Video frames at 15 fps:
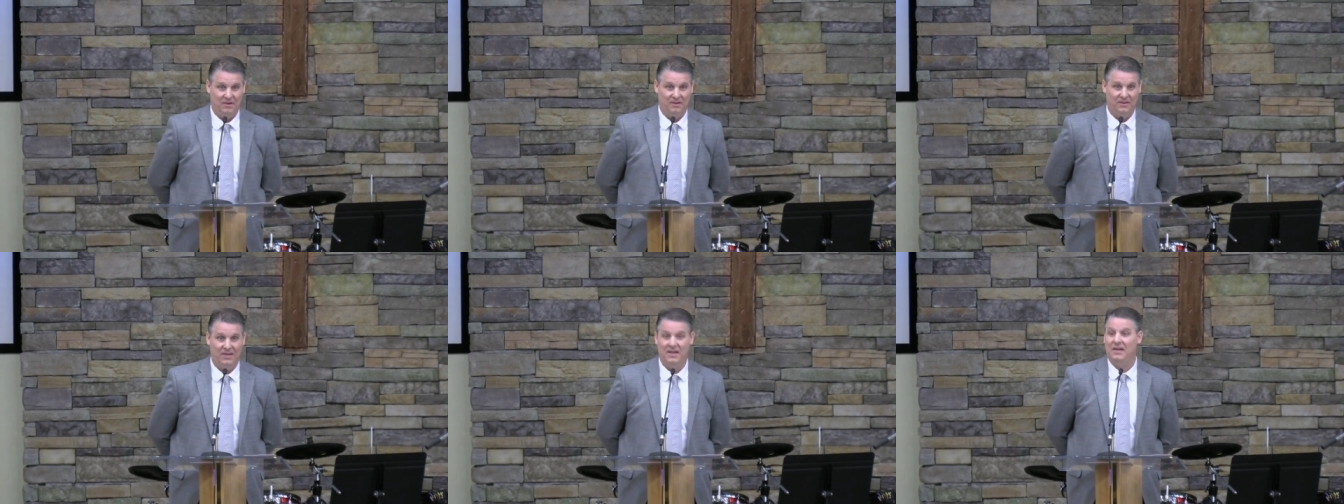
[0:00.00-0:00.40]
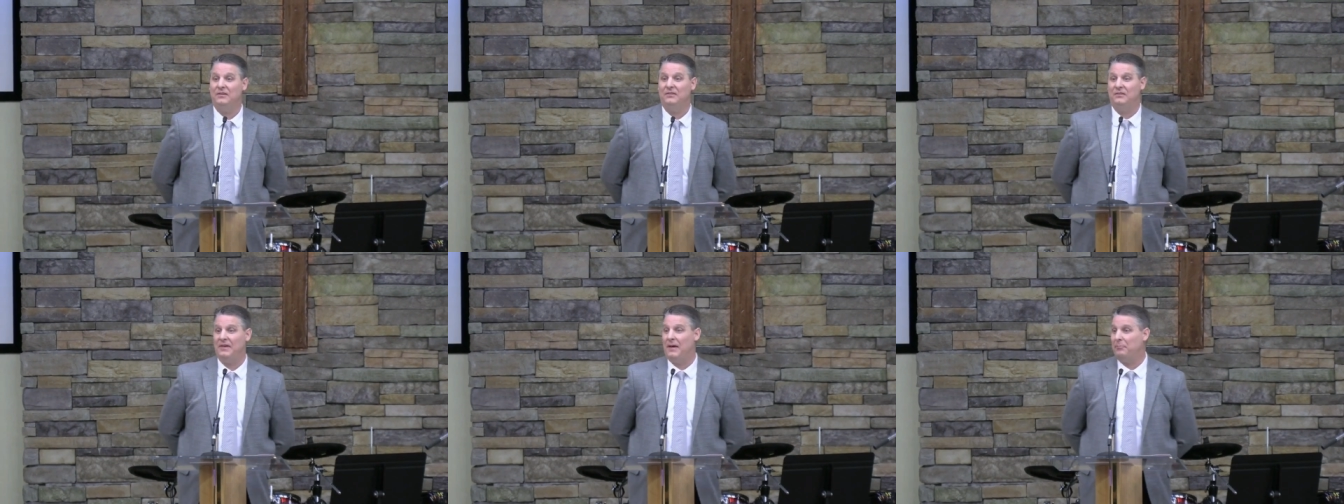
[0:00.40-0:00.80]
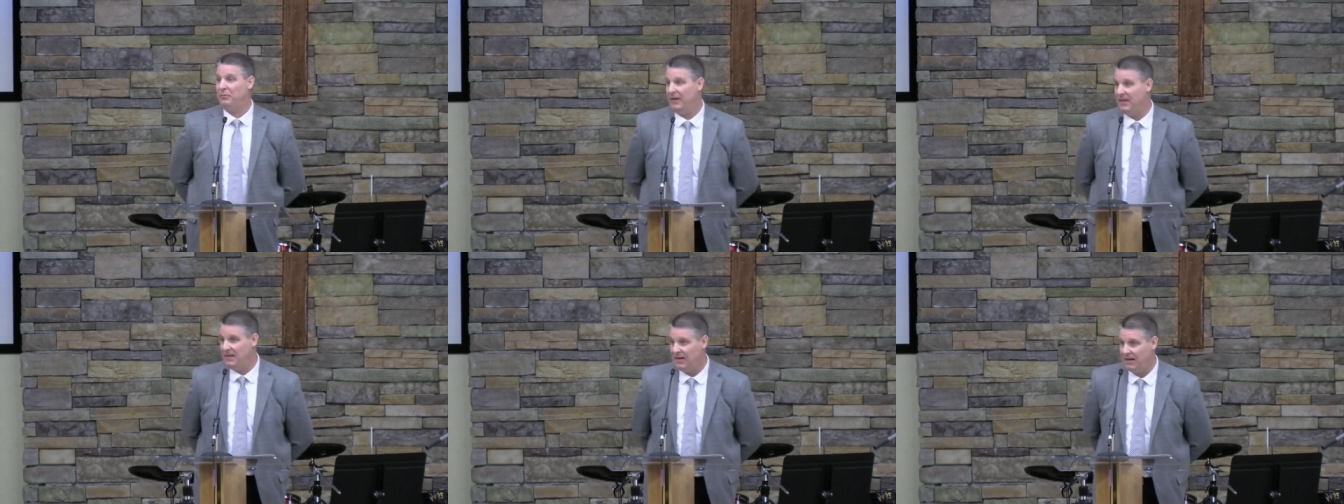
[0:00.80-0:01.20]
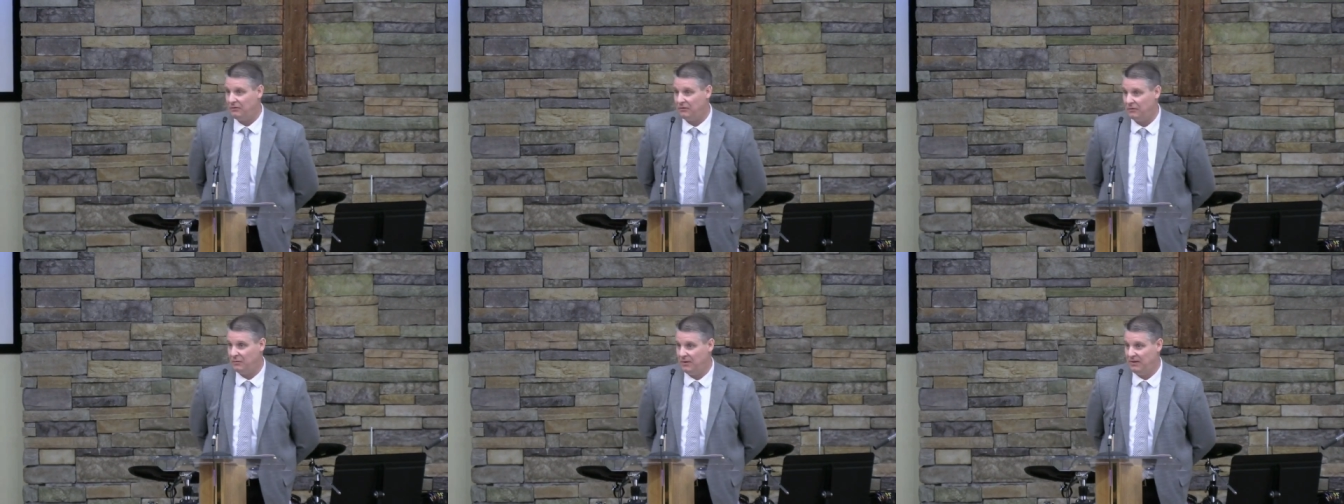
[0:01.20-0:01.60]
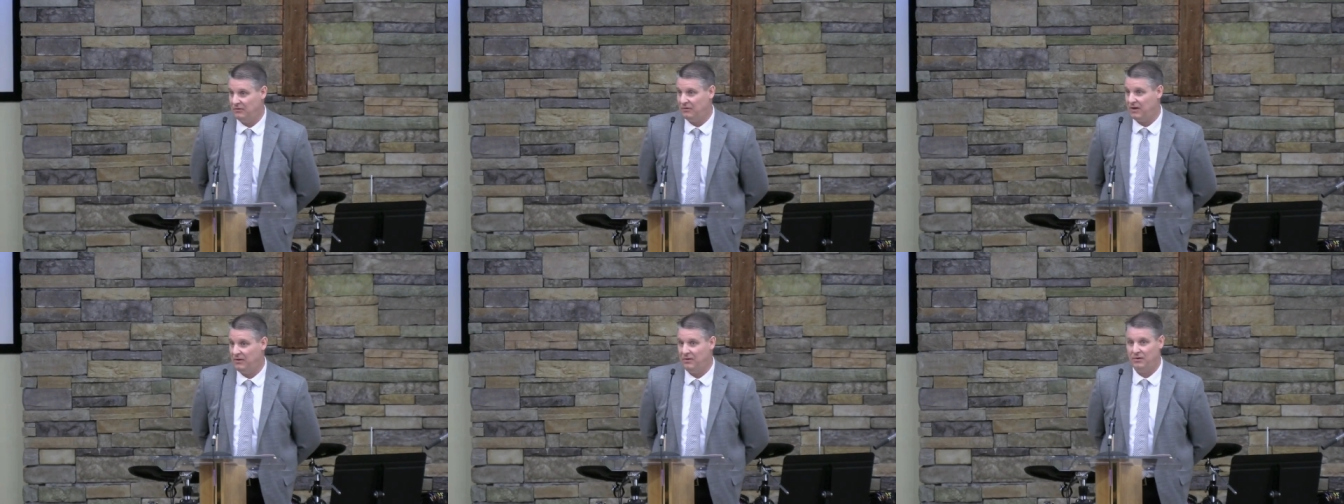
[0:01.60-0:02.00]
They didn't set play dates with each
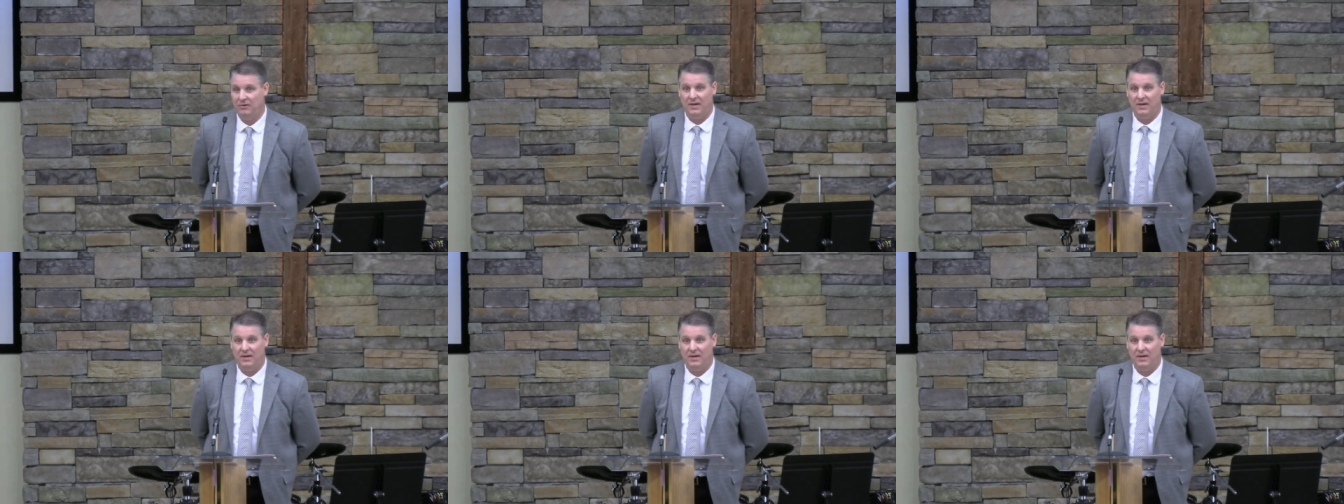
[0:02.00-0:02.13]
other.